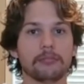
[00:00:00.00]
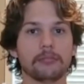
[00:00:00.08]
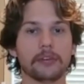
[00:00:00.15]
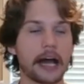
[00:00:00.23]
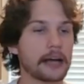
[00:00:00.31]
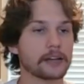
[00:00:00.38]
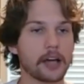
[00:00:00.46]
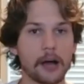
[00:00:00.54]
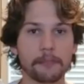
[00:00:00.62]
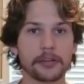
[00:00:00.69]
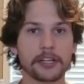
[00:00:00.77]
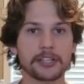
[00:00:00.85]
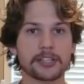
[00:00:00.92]
Not
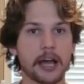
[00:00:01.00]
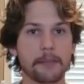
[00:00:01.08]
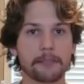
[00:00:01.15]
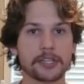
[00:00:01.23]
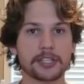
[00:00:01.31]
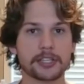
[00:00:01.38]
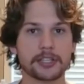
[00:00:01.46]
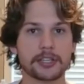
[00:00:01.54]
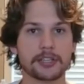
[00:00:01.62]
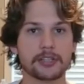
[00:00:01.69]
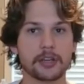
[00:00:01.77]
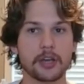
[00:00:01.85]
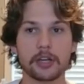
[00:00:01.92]
companies, not
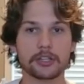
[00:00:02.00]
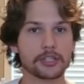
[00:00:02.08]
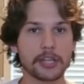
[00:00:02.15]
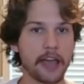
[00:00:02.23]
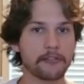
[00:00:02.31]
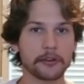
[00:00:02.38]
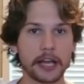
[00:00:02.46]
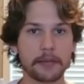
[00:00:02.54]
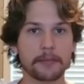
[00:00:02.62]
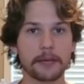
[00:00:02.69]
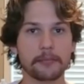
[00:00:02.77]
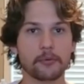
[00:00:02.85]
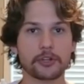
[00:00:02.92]
businesses, just everyday
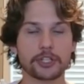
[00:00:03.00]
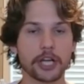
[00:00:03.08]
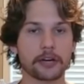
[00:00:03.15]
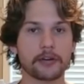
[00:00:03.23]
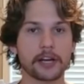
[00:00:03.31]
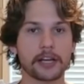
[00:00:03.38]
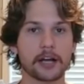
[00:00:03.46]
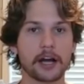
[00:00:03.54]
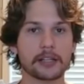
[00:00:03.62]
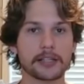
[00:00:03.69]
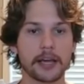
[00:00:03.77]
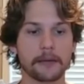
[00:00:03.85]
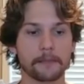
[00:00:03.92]
people were generating
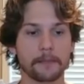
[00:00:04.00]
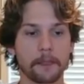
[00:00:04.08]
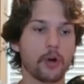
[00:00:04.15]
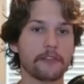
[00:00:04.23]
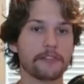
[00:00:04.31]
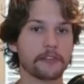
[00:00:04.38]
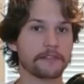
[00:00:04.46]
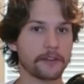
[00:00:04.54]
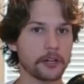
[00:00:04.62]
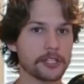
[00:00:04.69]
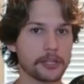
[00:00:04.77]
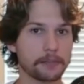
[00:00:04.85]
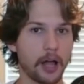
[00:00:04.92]
content. One of the
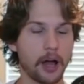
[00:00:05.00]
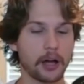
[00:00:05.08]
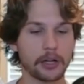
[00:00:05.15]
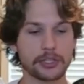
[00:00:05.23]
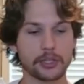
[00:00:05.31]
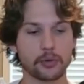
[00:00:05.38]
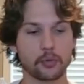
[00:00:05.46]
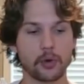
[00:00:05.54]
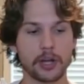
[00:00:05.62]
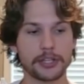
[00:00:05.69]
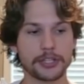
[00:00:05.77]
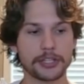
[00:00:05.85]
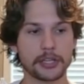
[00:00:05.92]
first blogs
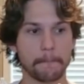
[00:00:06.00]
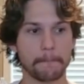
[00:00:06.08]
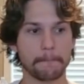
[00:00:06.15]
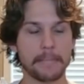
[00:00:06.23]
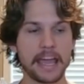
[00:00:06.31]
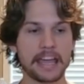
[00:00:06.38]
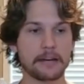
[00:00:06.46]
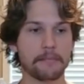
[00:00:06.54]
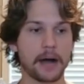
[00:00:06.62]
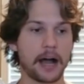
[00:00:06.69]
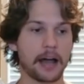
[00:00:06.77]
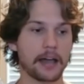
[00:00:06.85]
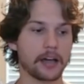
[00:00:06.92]
was made
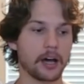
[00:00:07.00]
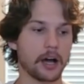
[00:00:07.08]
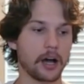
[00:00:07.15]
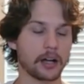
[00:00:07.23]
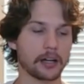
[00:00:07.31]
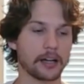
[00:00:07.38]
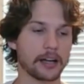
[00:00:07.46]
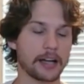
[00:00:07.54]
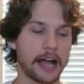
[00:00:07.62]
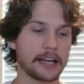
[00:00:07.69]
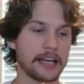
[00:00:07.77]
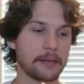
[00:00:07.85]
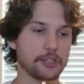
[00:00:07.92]
by a
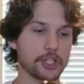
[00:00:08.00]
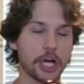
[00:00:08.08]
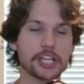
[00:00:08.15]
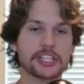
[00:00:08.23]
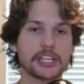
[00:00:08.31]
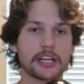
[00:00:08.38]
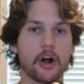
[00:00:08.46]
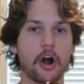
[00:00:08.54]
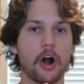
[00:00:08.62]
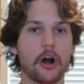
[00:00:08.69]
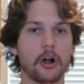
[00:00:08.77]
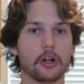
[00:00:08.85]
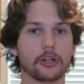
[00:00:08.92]
guy named Justin
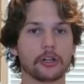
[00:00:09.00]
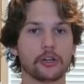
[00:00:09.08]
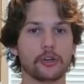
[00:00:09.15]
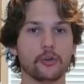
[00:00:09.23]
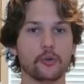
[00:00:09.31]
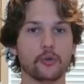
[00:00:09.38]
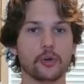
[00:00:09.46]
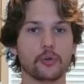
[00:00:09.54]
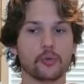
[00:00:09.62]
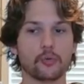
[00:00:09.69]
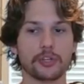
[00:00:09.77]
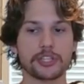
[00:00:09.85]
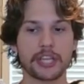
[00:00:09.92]
Hall, who
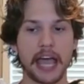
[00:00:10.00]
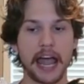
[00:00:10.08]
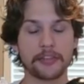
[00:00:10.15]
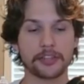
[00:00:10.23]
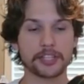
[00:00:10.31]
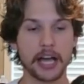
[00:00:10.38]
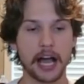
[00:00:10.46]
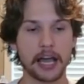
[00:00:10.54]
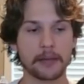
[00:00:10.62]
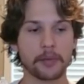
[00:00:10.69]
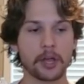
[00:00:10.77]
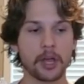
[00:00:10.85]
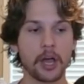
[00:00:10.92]
was at the
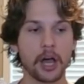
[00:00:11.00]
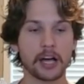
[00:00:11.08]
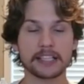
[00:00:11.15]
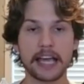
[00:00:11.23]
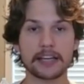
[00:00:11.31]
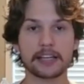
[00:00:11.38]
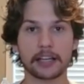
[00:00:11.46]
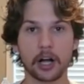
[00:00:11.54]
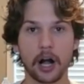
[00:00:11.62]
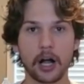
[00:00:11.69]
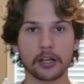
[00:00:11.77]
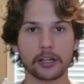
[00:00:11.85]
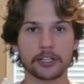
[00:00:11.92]
time attending
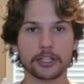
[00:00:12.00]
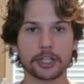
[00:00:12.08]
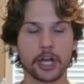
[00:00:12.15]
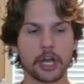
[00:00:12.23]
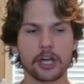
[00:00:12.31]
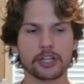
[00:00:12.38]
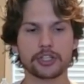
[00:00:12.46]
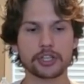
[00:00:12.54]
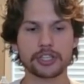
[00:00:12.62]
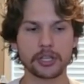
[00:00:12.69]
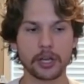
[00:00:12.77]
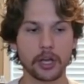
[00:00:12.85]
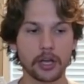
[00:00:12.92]
college,
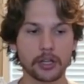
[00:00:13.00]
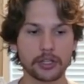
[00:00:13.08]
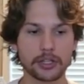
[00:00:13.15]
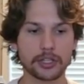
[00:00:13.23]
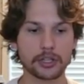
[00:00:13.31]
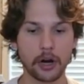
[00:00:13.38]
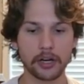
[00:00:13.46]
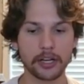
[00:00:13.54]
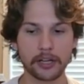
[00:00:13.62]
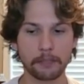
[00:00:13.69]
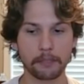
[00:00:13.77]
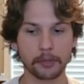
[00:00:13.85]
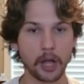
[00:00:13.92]
just
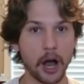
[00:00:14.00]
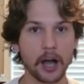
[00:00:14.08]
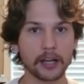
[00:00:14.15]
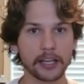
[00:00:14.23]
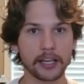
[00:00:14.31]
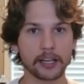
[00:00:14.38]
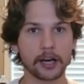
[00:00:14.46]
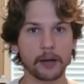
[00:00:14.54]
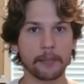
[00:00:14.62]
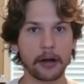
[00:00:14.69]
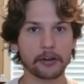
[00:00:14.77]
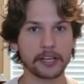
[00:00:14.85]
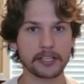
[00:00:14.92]
started blogging
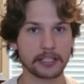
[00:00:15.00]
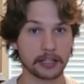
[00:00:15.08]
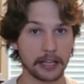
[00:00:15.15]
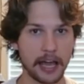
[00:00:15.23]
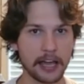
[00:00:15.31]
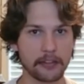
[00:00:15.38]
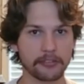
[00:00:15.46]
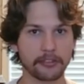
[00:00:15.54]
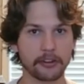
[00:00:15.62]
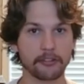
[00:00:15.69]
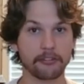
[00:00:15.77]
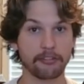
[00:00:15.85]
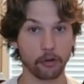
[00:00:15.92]
about his life
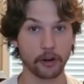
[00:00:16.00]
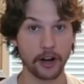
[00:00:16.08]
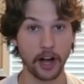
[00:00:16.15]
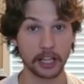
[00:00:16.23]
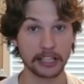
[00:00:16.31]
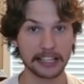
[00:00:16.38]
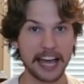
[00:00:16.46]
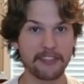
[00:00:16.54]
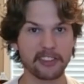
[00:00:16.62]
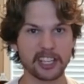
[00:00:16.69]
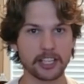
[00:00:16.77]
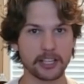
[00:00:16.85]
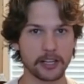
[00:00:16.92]
for
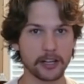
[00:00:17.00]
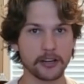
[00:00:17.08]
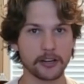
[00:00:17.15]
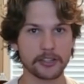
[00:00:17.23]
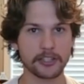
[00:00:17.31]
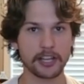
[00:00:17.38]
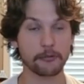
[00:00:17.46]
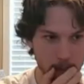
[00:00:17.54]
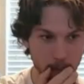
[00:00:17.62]
11 years.